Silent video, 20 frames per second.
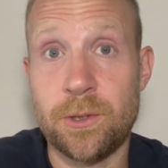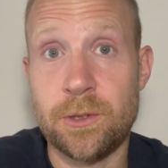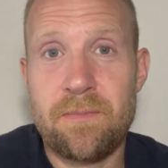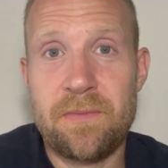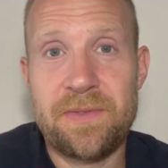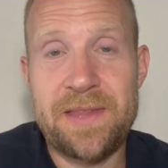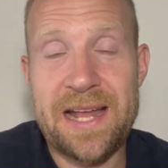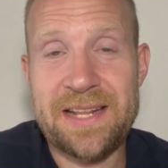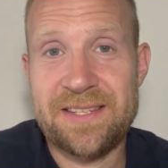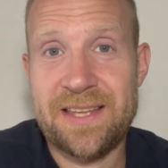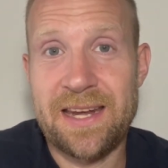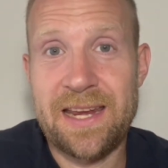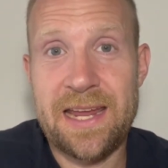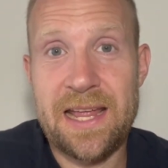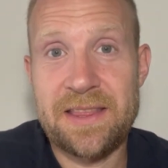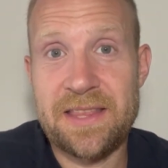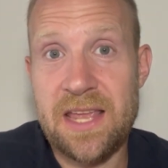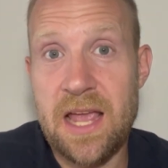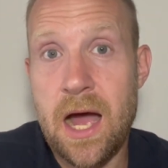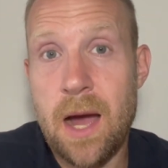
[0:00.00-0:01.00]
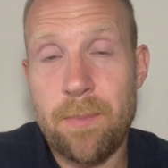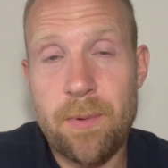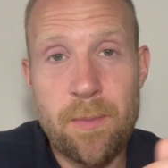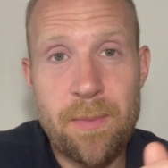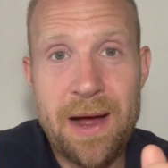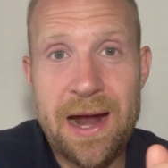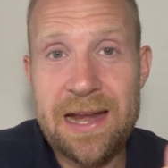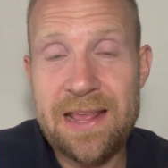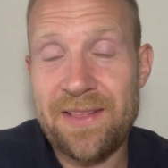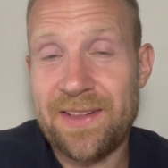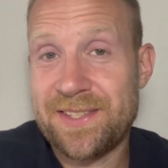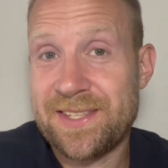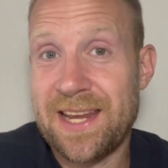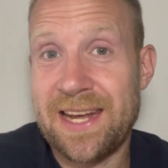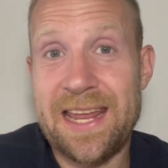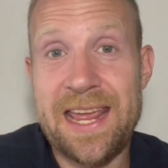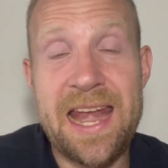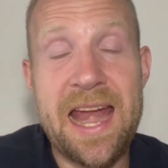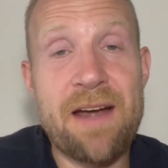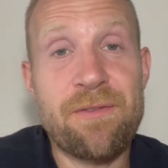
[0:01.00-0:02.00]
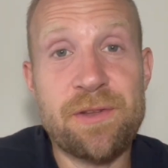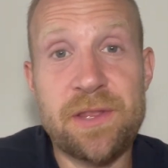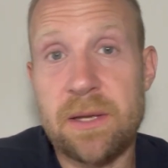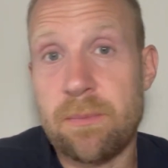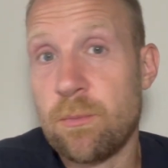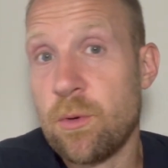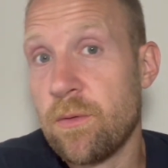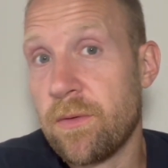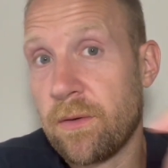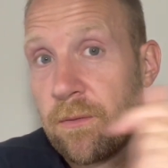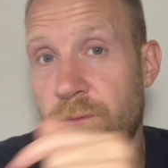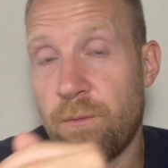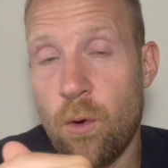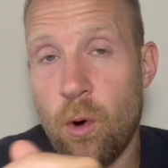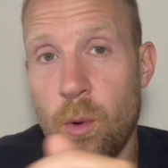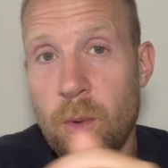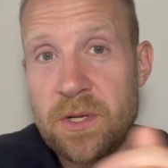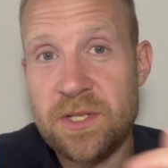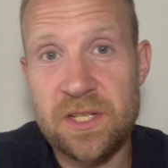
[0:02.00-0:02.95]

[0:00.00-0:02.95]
That's going to get the upper body, that's going to get everything moving forwards,